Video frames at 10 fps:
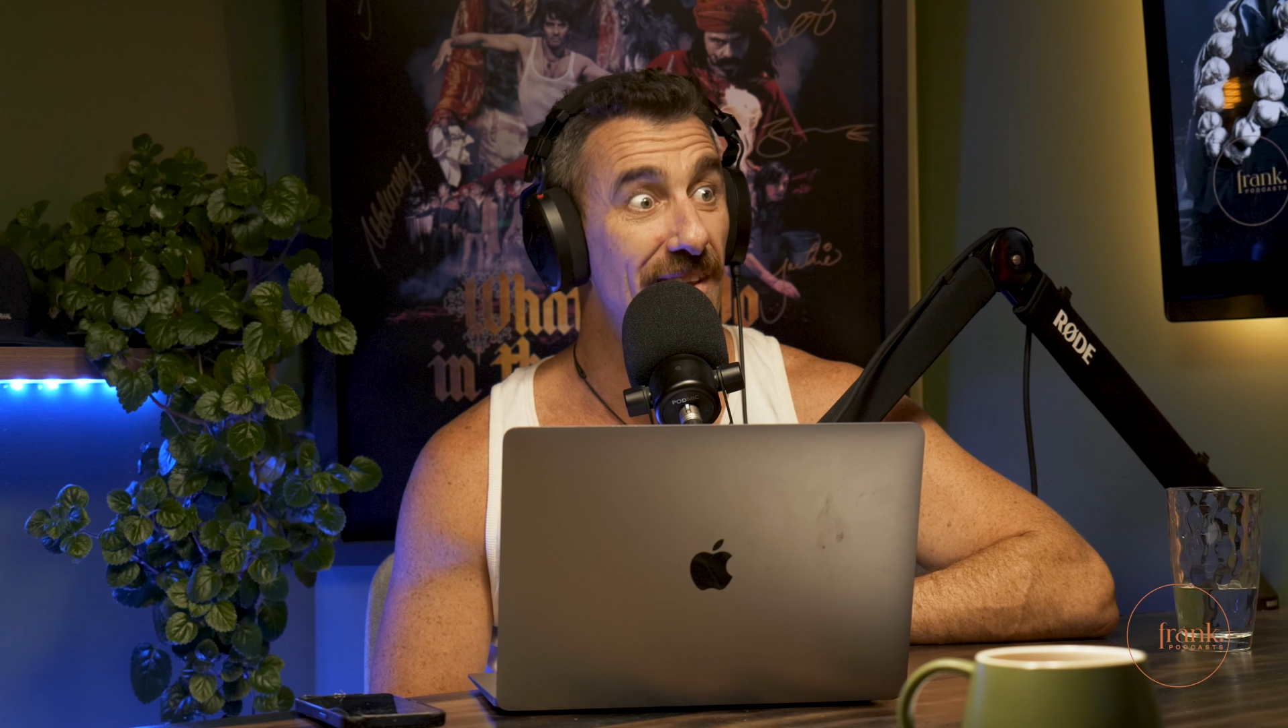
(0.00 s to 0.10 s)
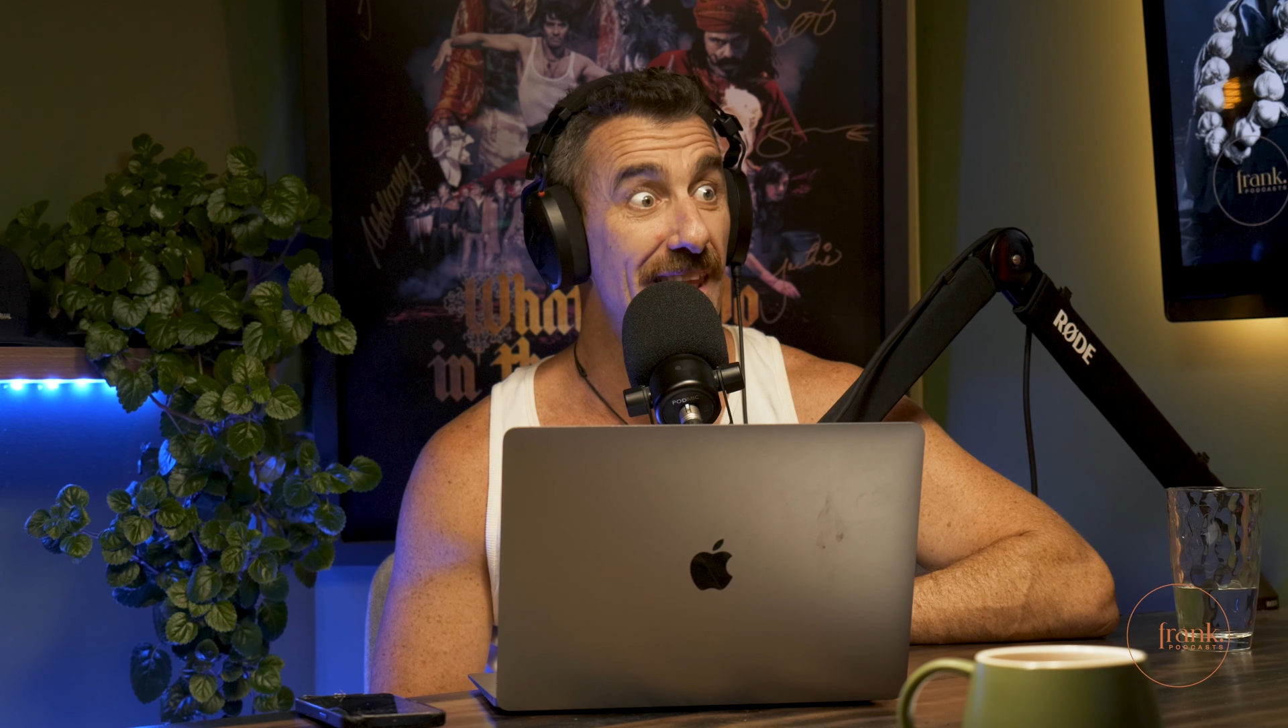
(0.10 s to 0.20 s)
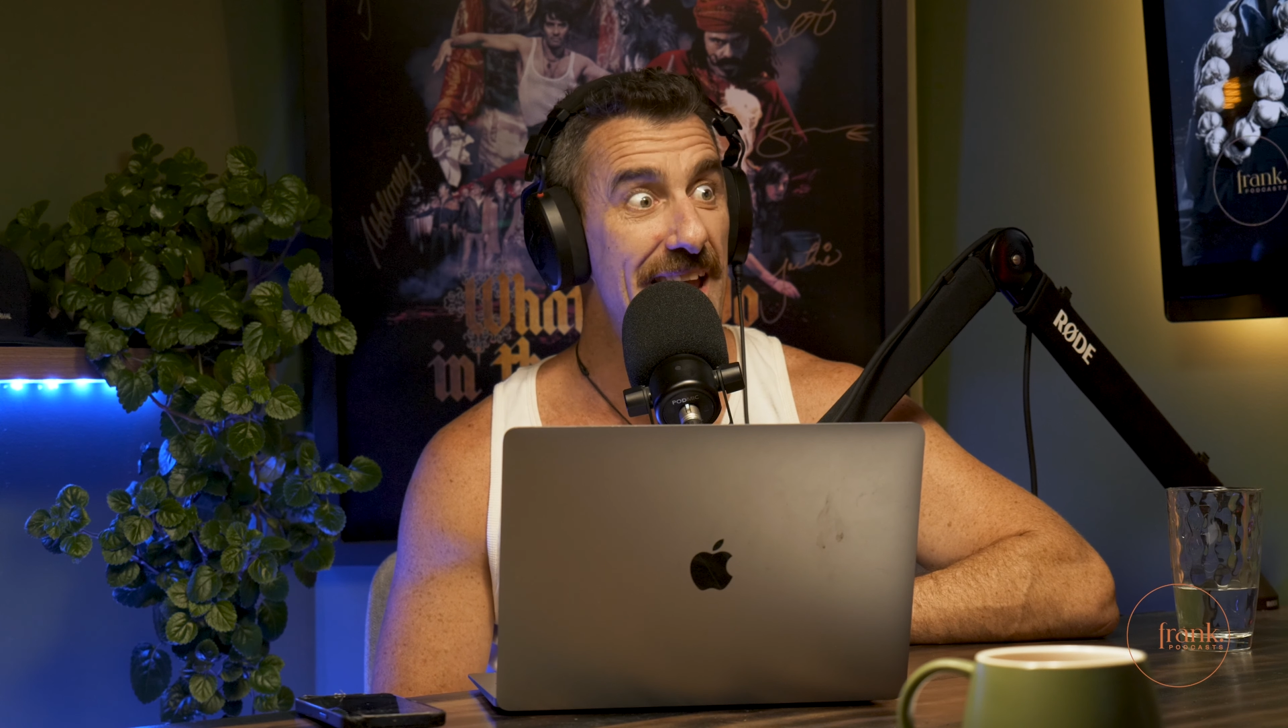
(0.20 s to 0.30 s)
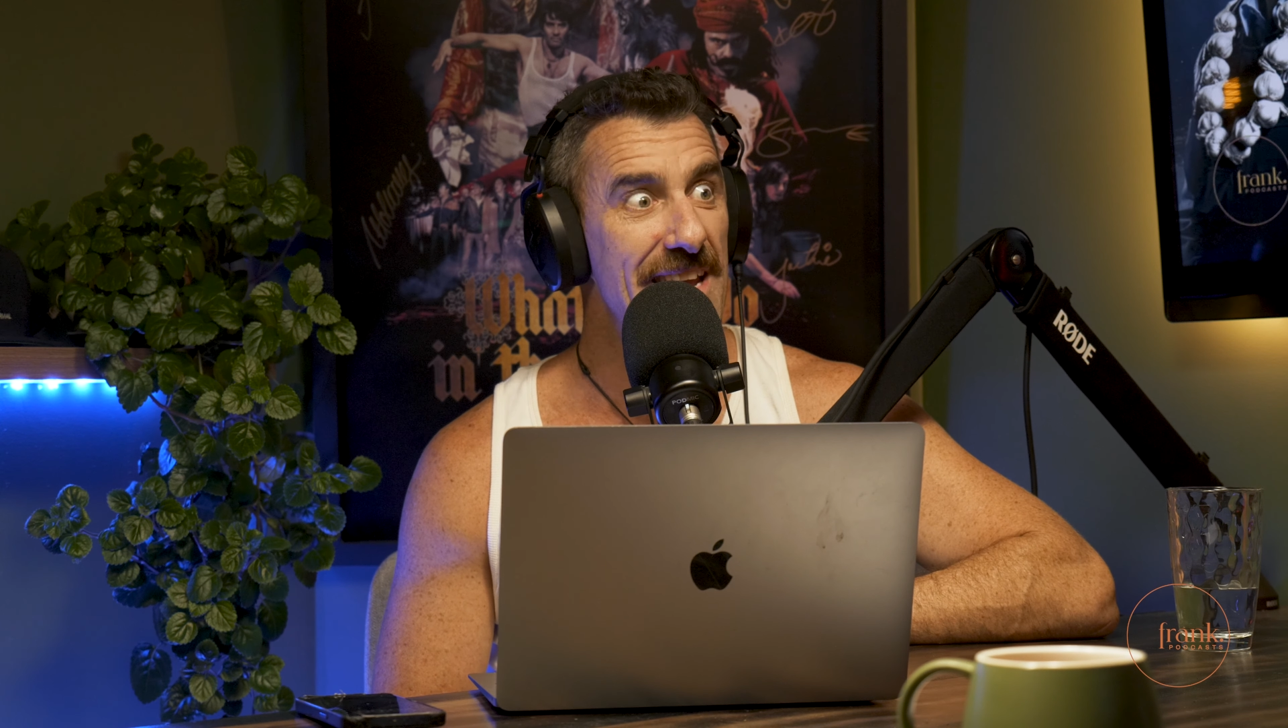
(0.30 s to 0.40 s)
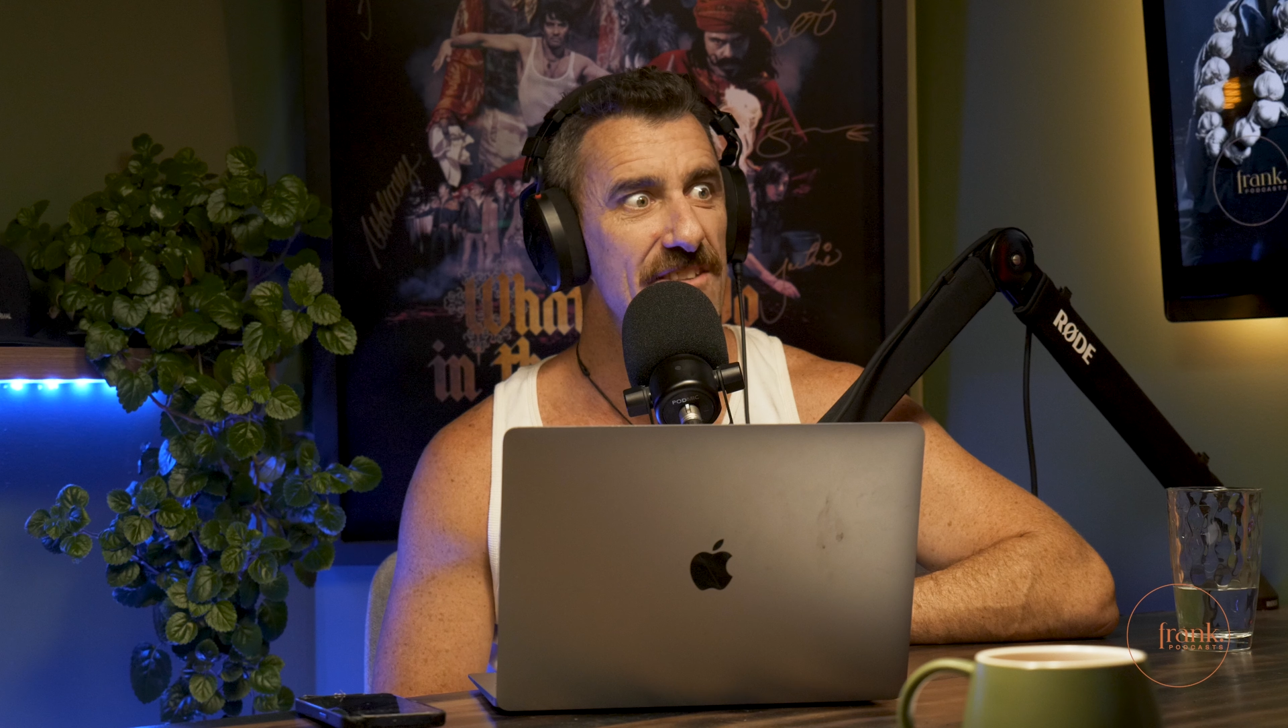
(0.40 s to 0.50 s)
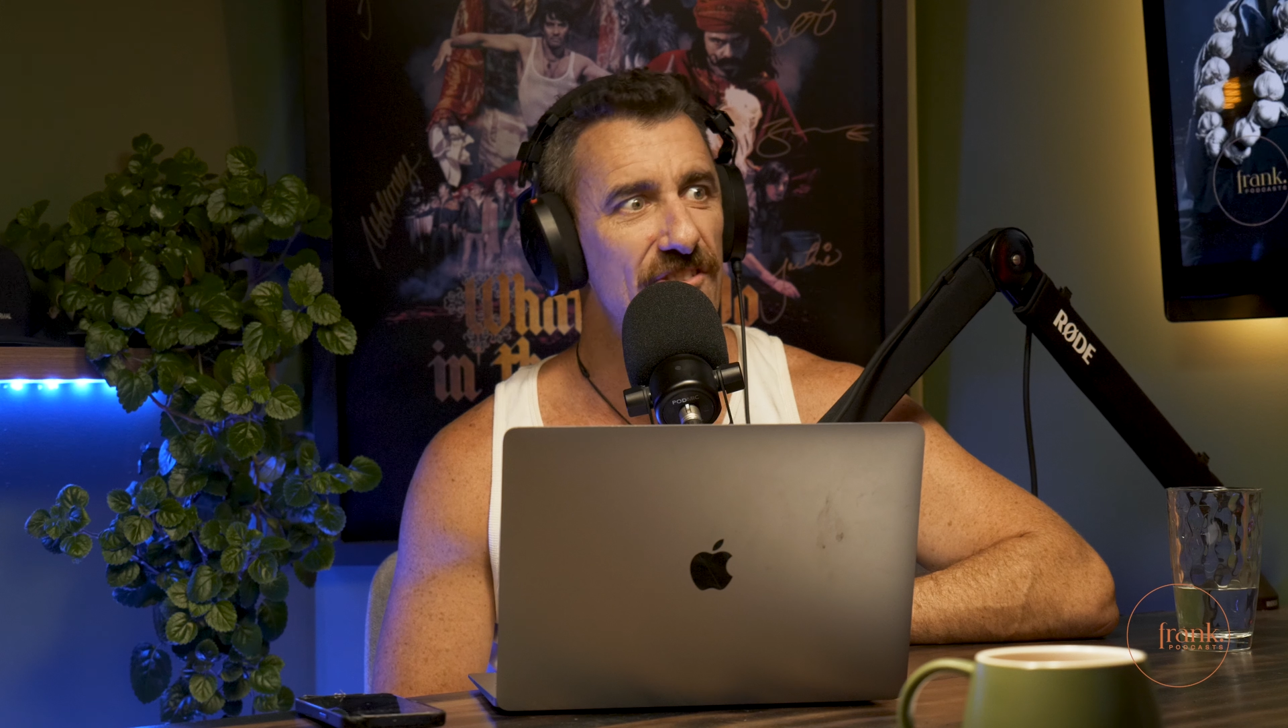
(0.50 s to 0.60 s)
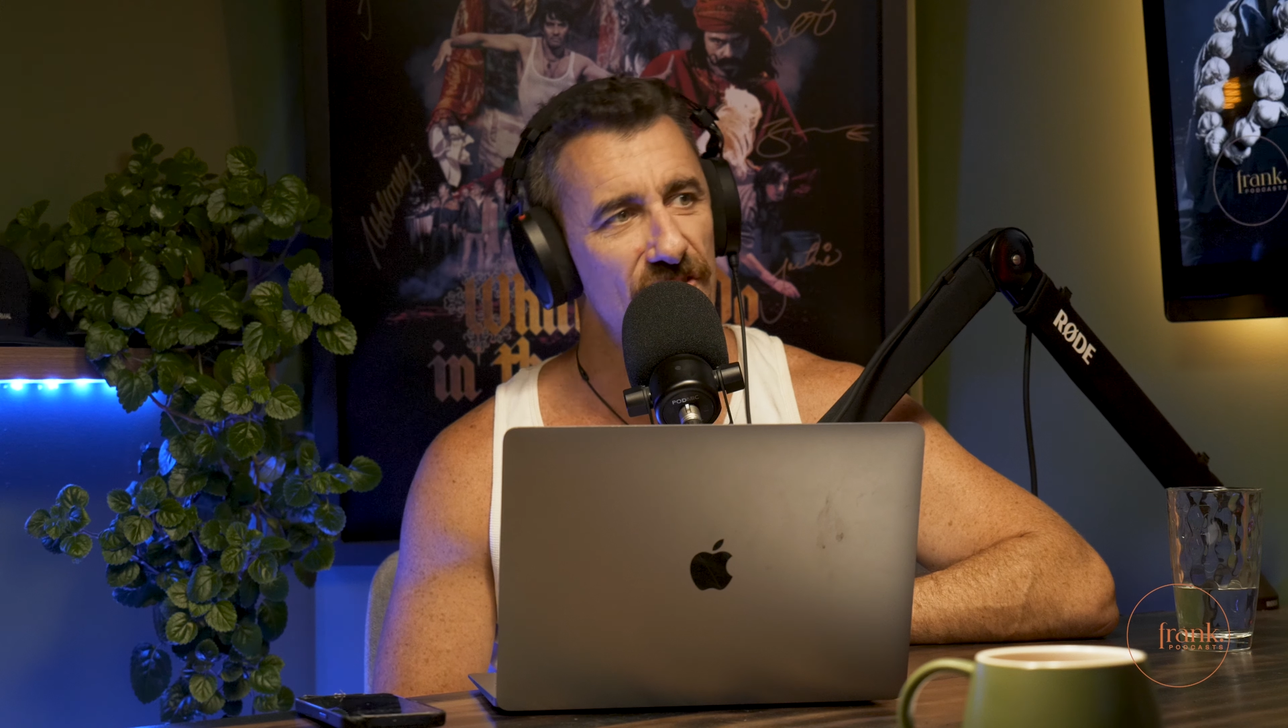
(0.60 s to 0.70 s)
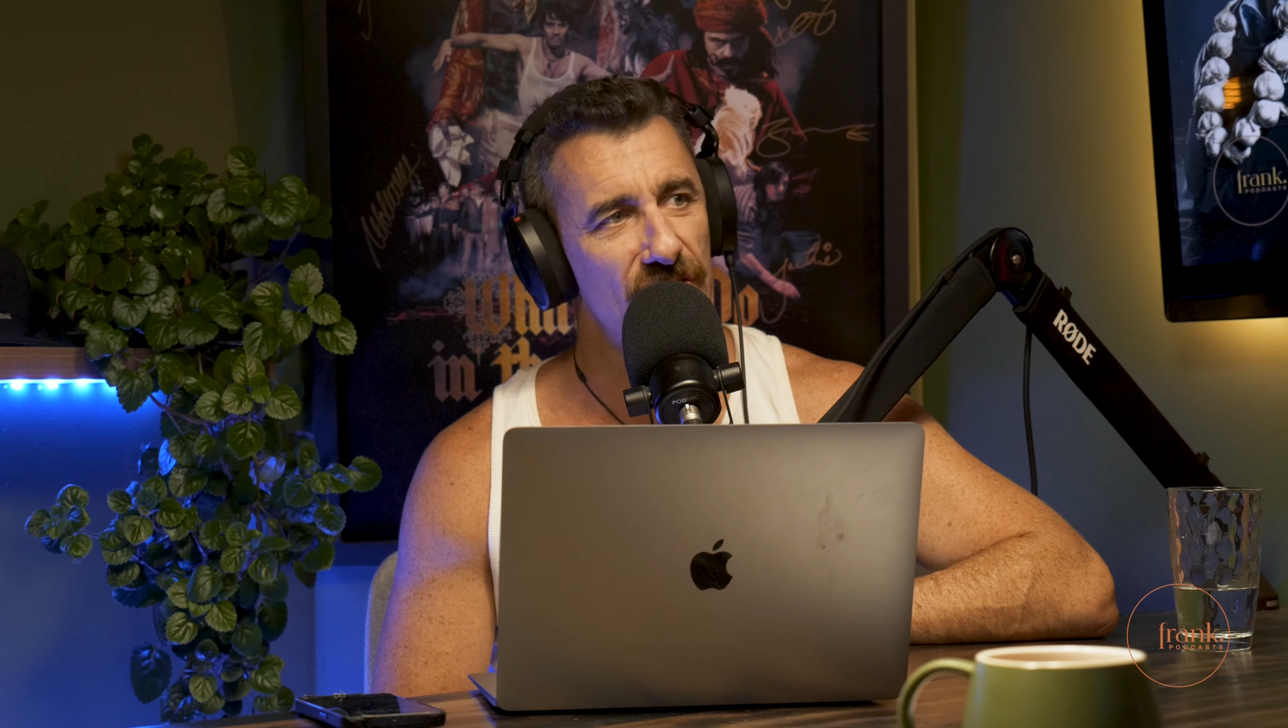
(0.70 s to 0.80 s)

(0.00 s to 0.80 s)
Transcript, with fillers: of laser